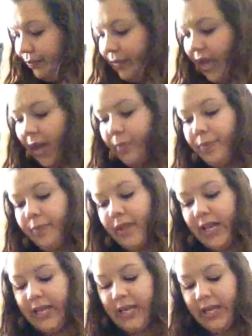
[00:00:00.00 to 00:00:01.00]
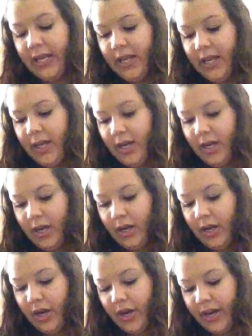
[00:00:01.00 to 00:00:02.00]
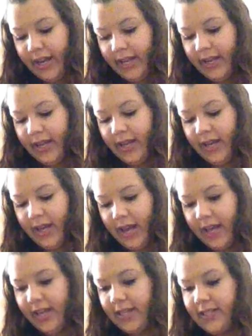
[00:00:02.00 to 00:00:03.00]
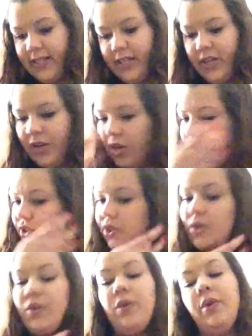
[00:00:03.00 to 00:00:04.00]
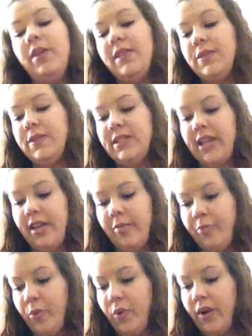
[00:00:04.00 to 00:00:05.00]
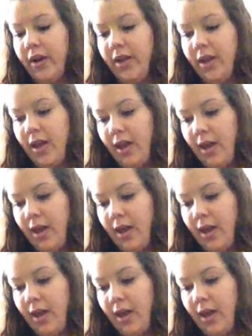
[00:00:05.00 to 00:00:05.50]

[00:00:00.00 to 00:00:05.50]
Yeah. All right. I guess here I'll show you. This one's kind of boring.